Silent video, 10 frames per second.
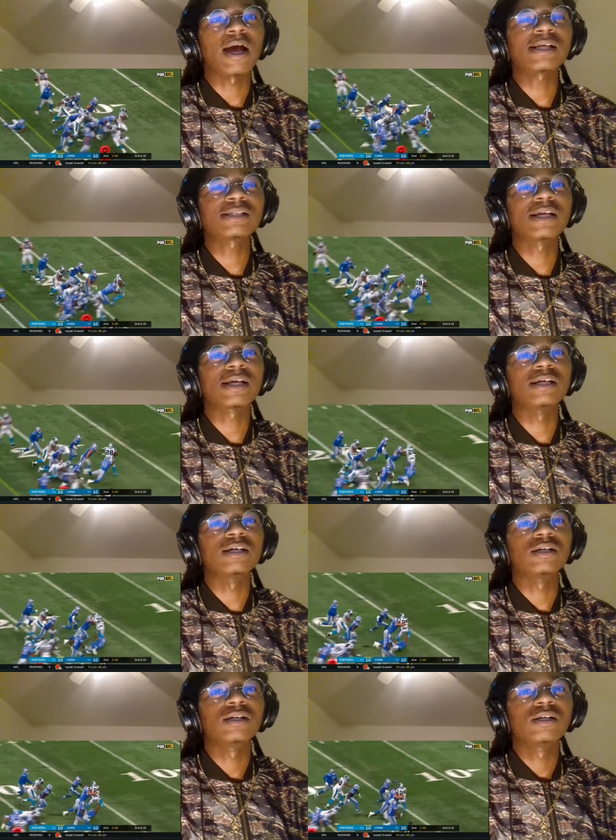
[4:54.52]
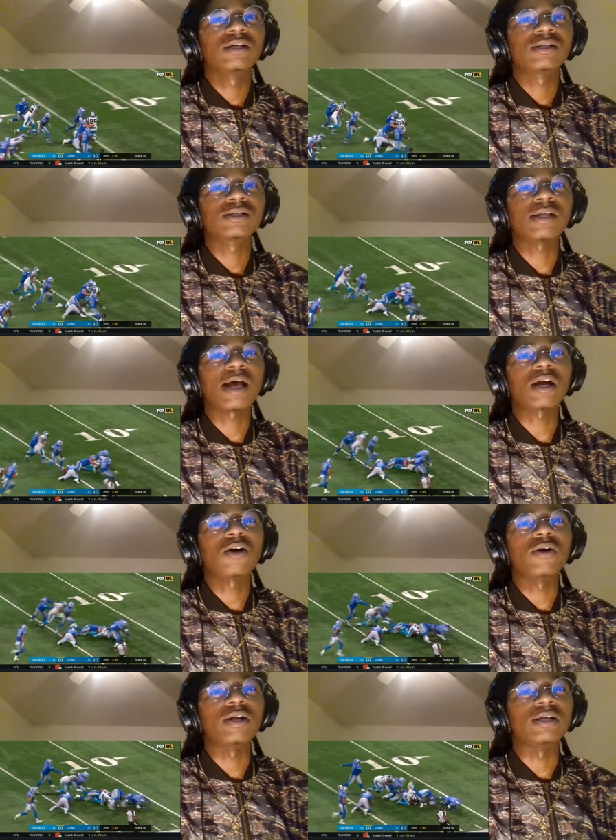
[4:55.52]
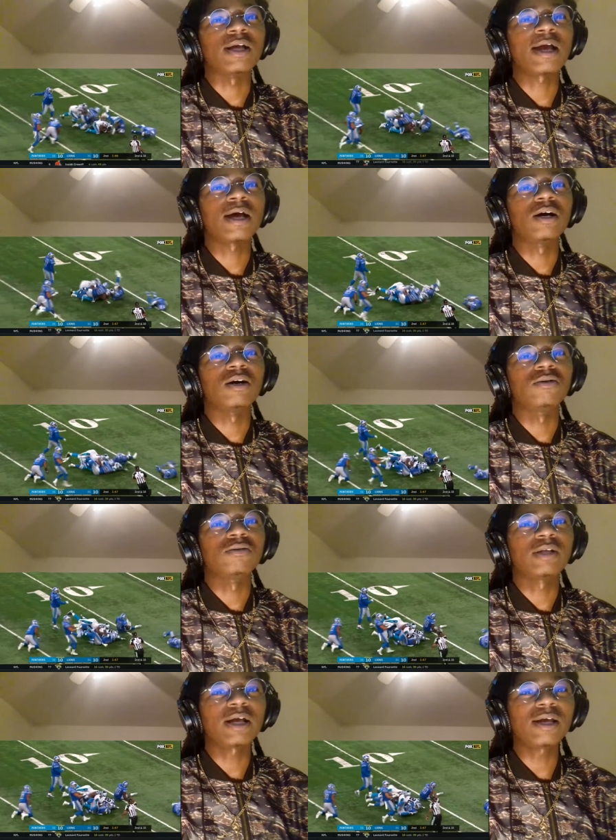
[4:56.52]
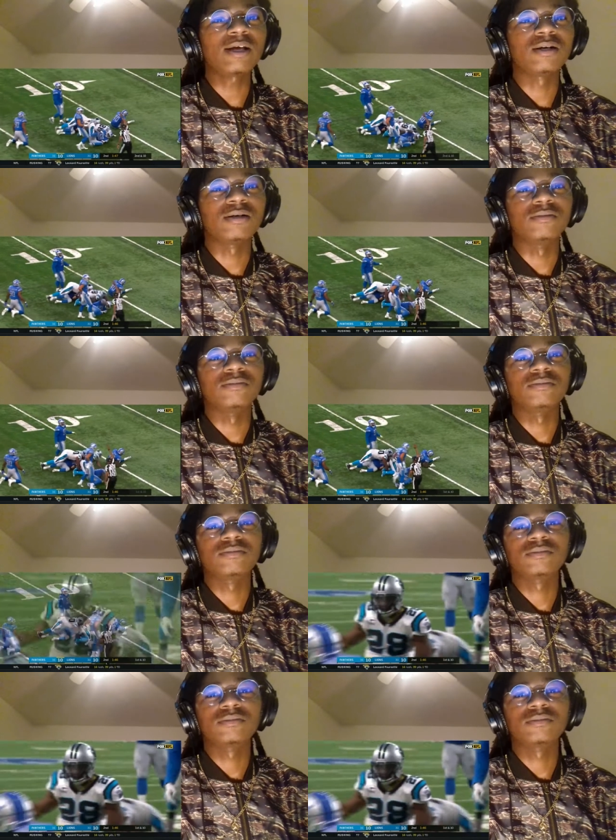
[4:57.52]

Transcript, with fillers: god, this nigga it's not going down. Damn.